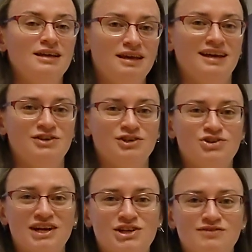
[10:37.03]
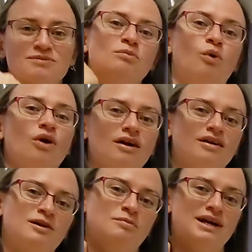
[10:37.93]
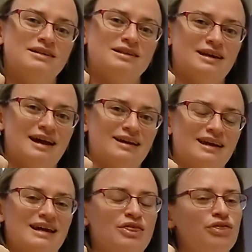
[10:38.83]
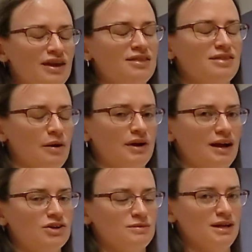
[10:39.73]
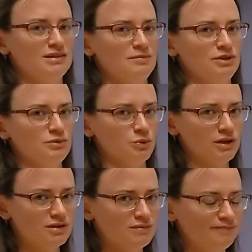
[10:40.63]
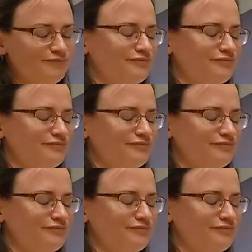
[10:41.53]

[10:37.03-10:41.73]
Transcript: it can just stretch even more compared to the neck, and I think that that would actually make symptoms worse.